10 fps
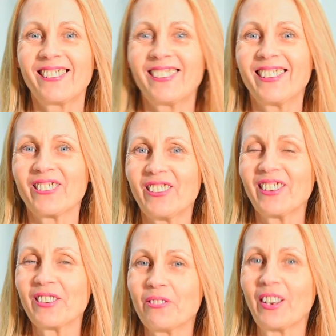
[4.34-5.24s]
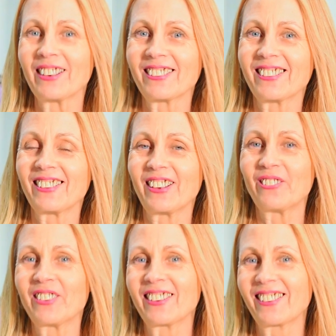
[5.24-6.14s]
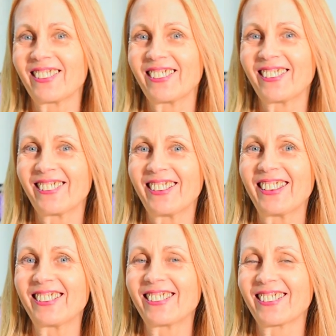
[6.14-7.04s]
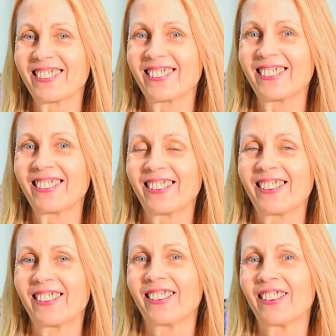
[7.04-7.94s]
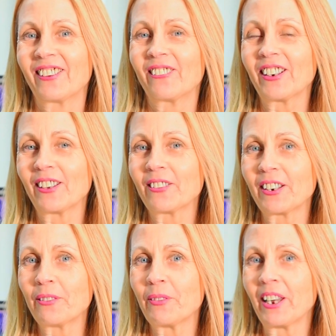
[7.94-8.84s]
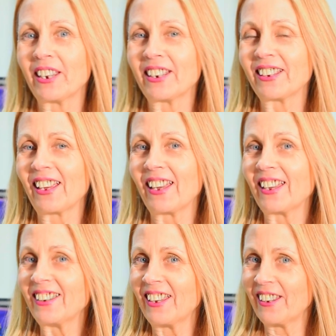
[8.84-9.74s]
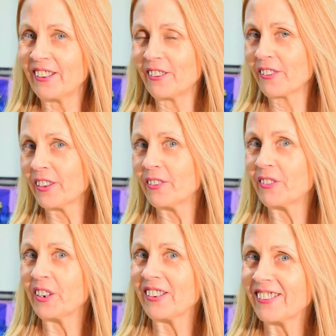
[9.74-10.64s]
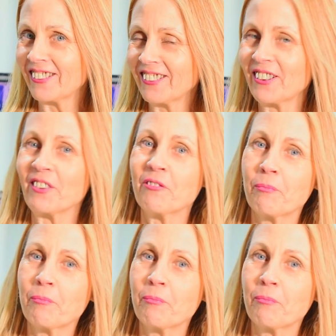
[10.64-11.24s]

Hi and welcome back to Lavender Coco Kitchen. Well, I'm going to make a healthy version of